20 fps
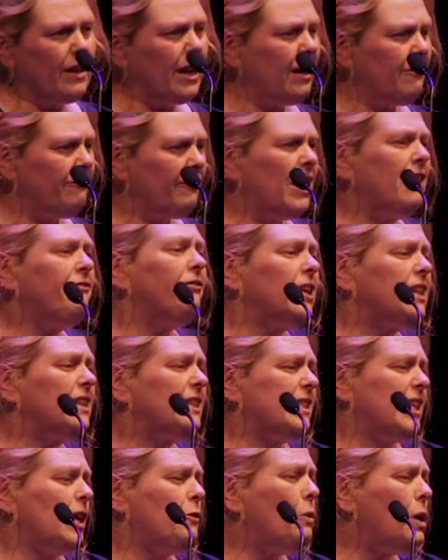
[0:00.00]
If I
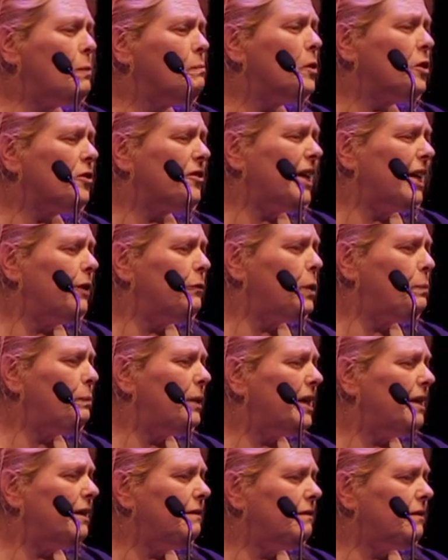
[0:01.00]
could say one more thing, it would
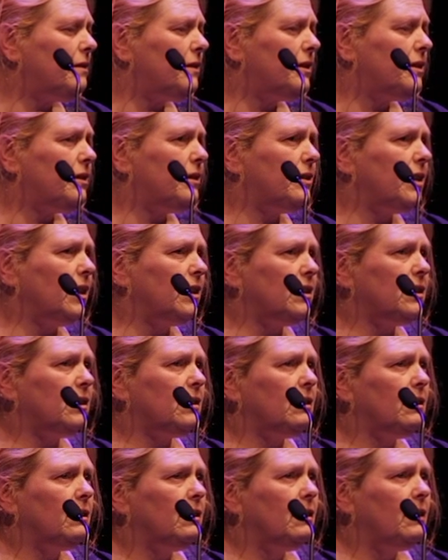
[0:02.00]
be that
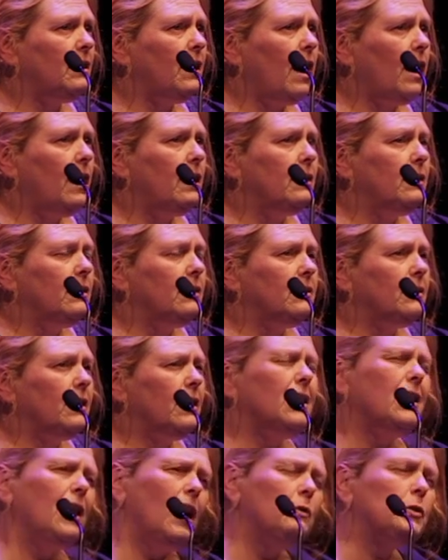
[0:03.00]

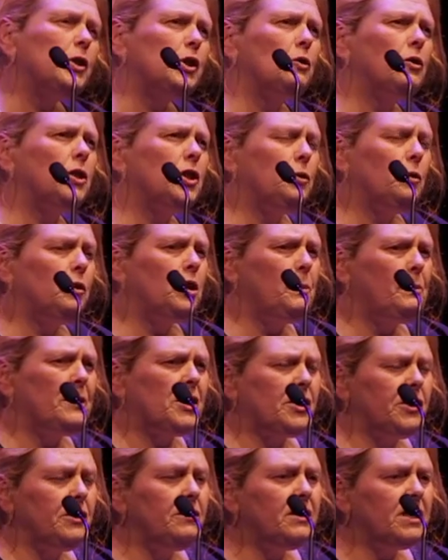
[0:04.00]
I was talking to a group of
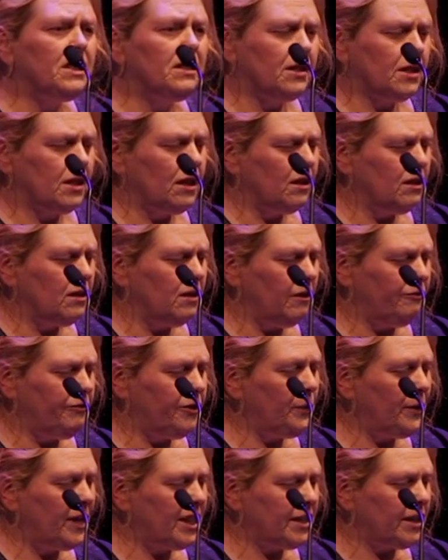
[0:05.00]
students a
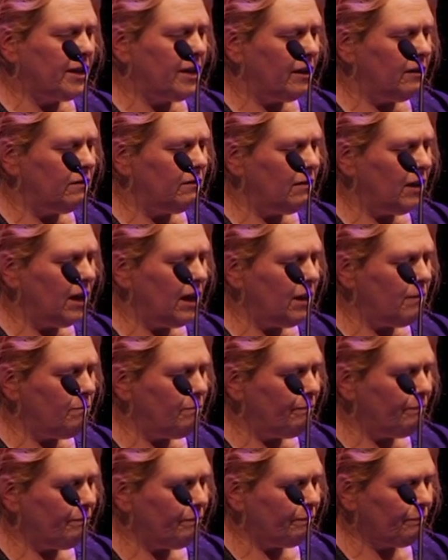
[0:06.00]
few weeks ago
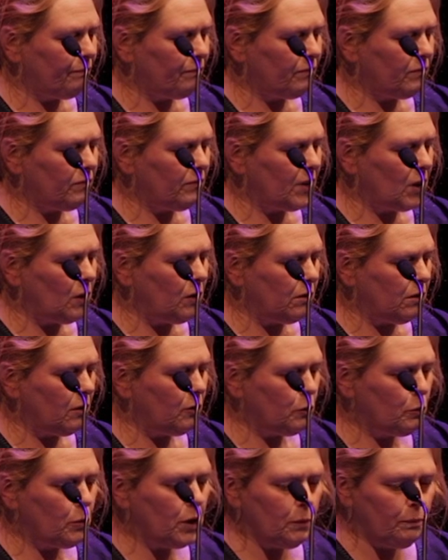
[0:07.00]

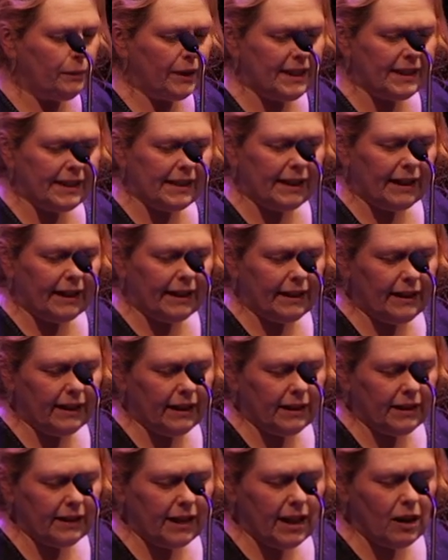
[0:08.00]
on World Peace Day,
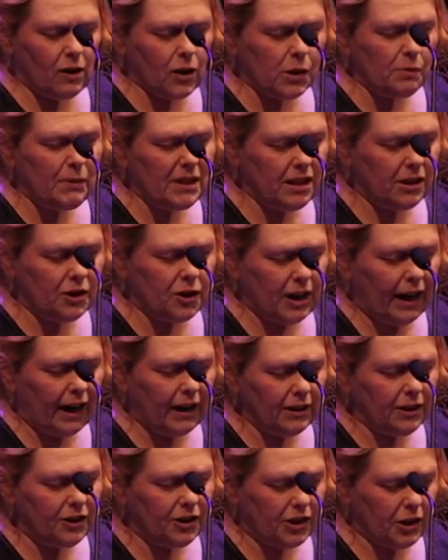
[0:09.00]
and they asked me to
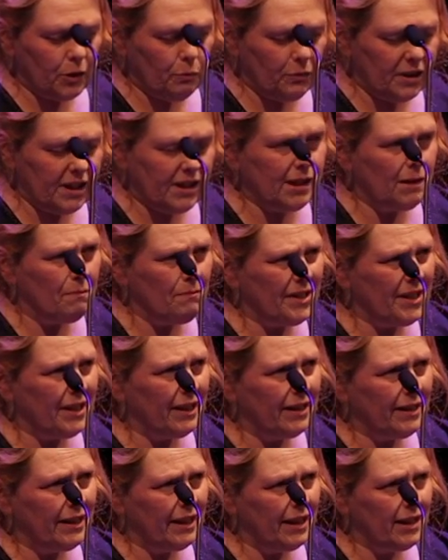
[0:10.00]
challenge them with
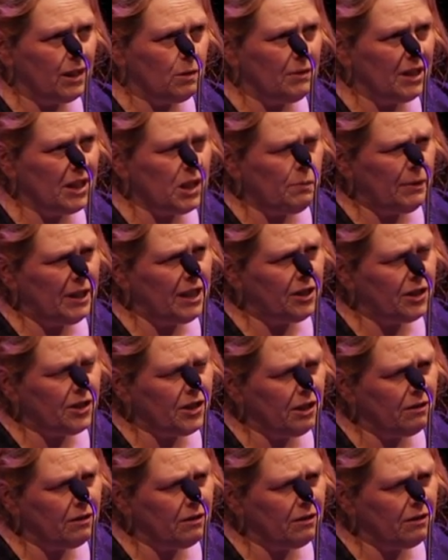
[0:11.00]
something at the end of my speech.